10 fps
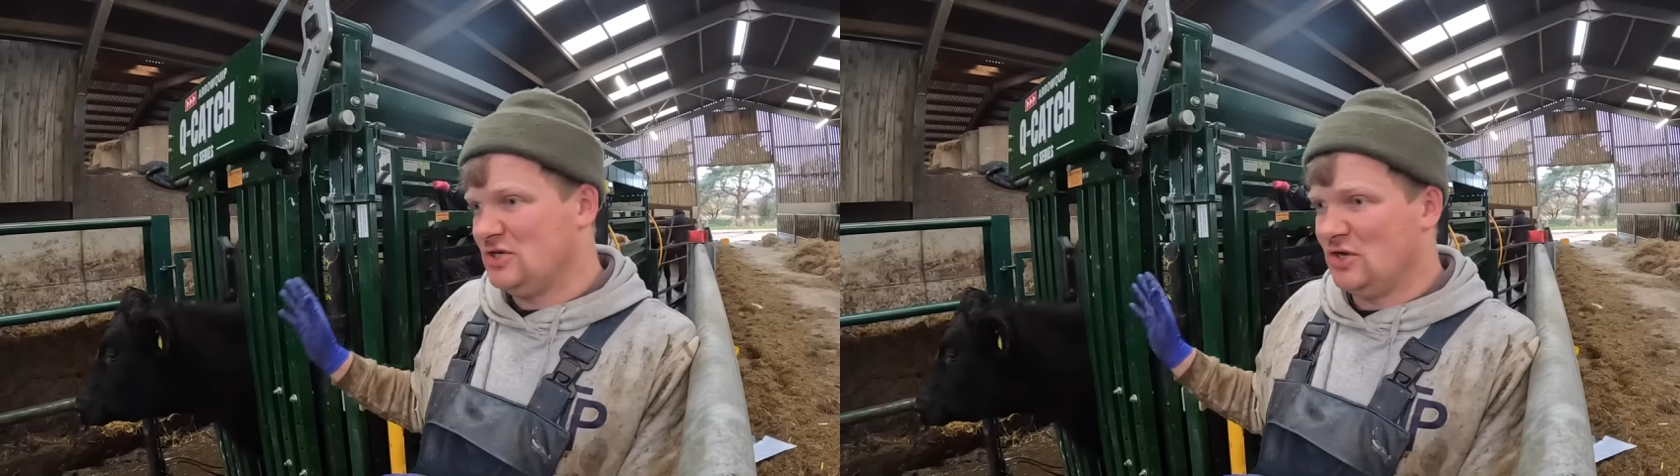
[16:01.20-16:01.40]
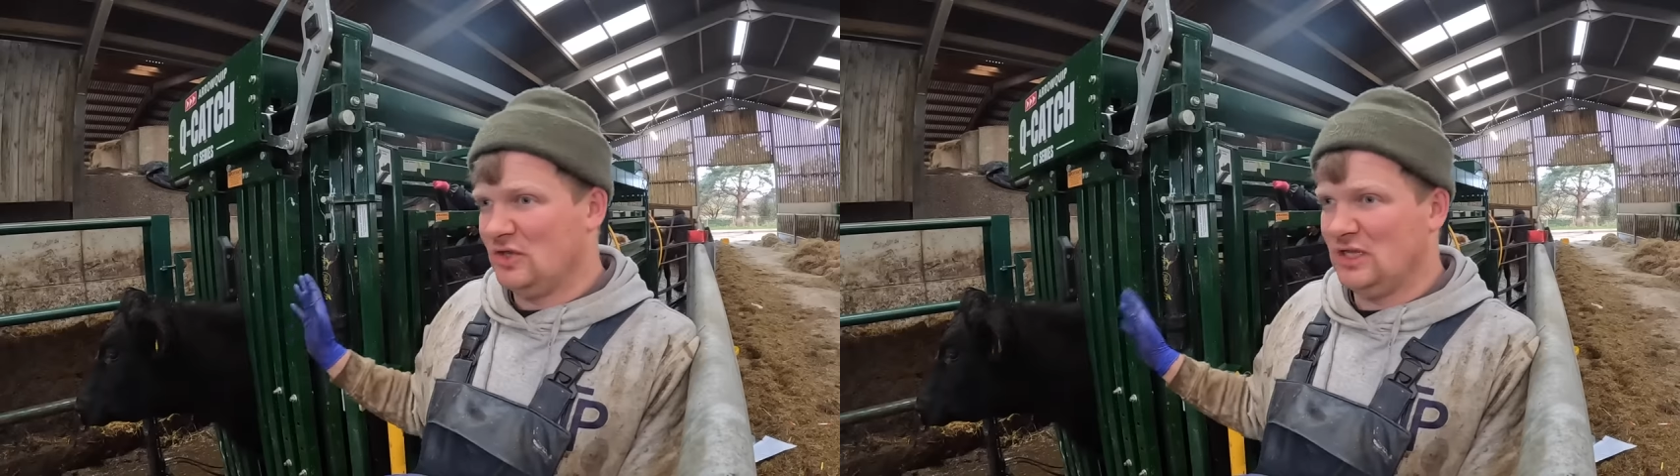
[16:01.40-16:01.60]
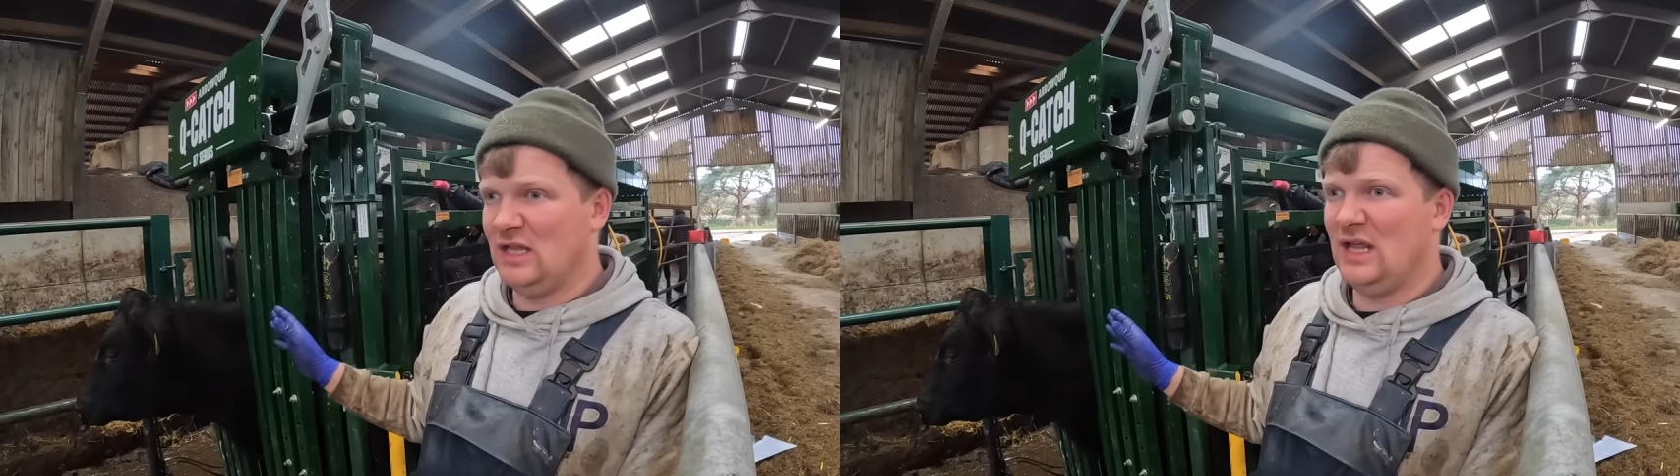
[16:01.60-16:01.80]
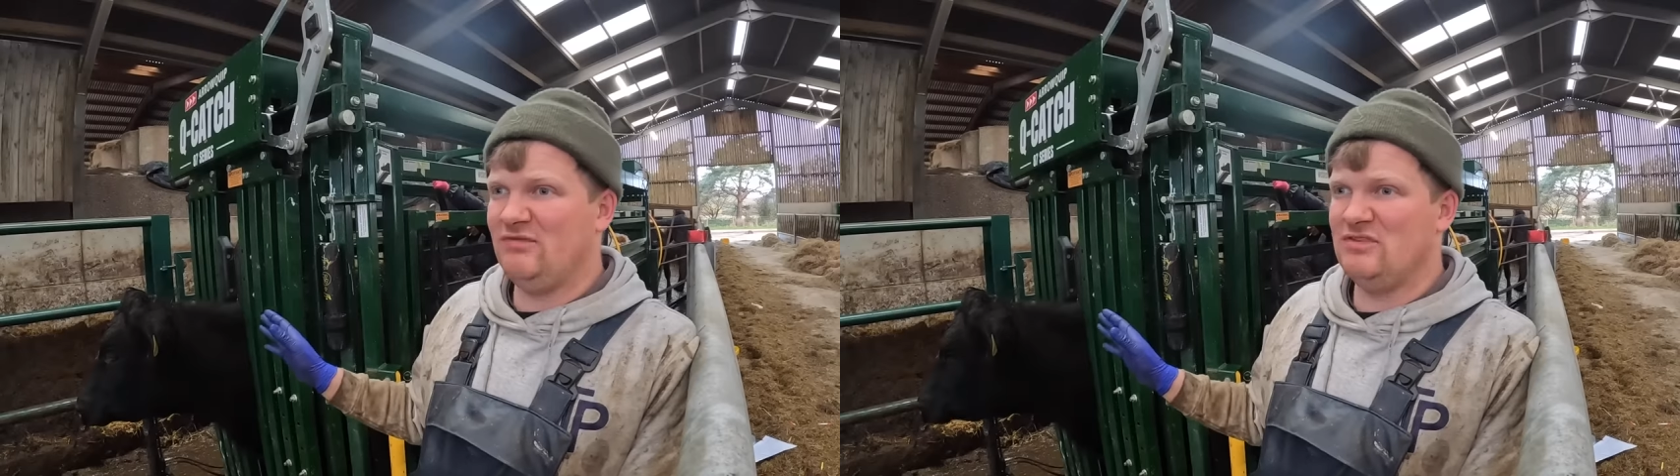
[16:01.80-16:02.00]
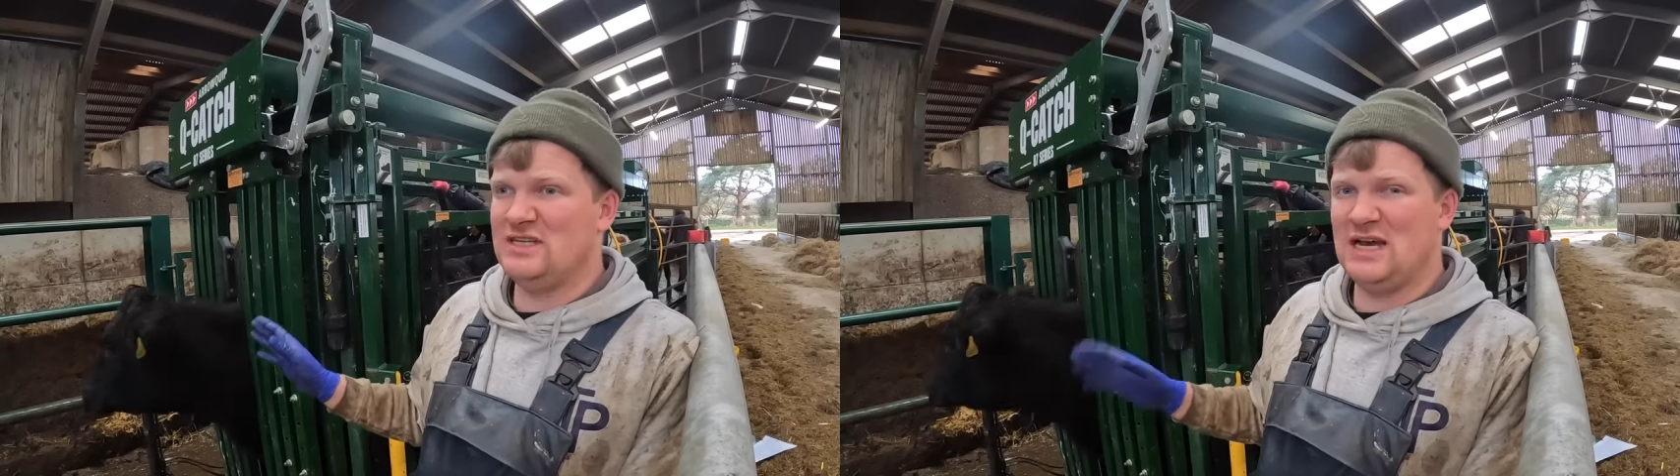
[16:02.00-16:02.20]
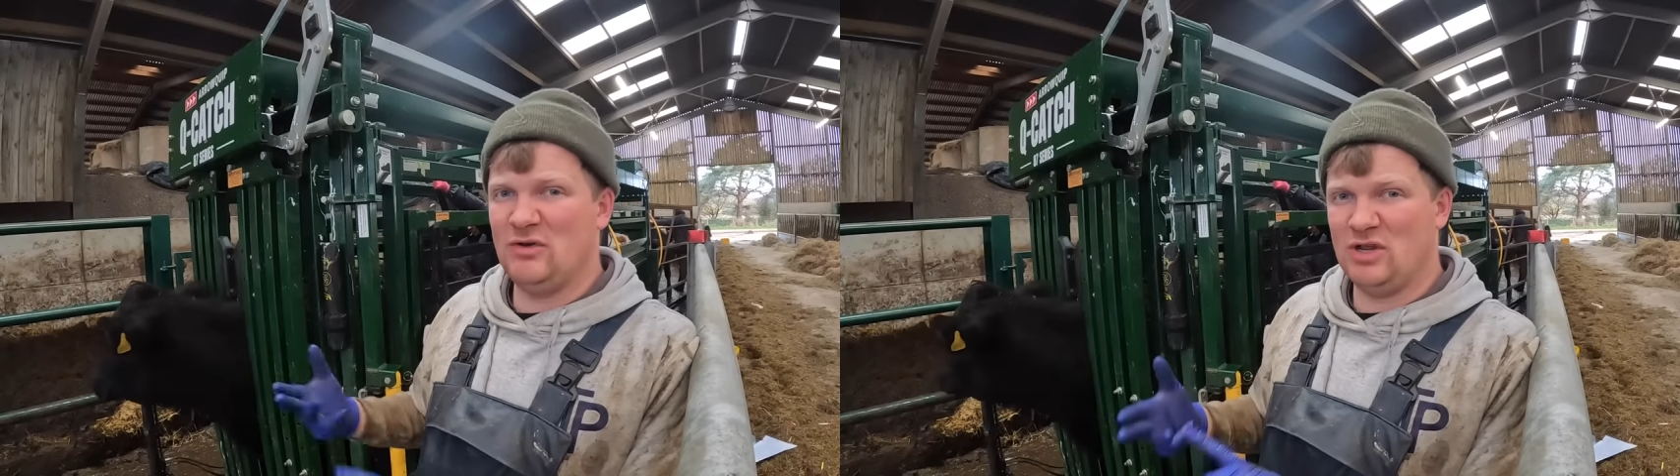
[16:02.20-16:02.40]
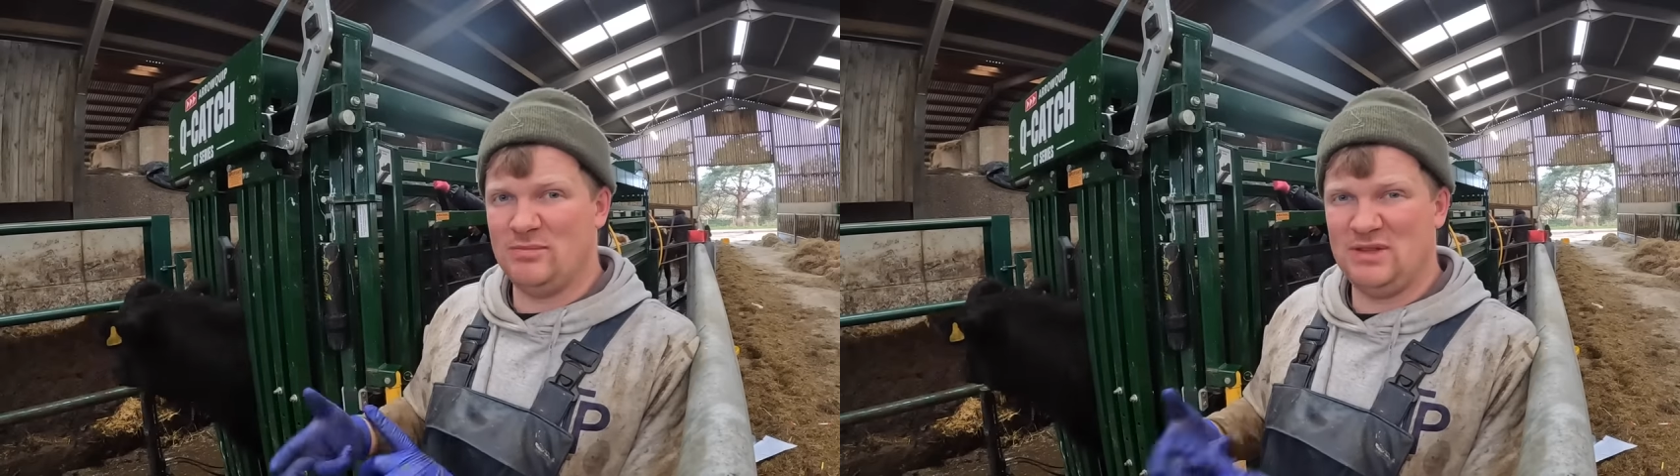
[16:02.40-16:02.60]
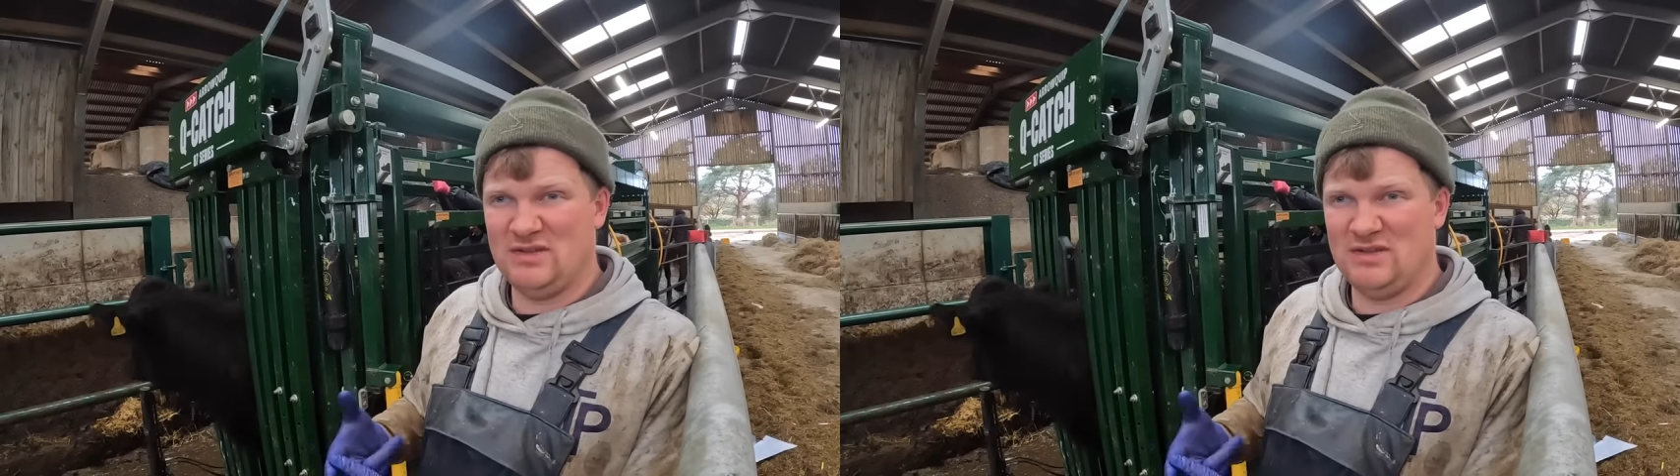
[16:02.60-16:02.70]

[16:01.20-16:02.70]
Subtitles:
So the little heifers now are going to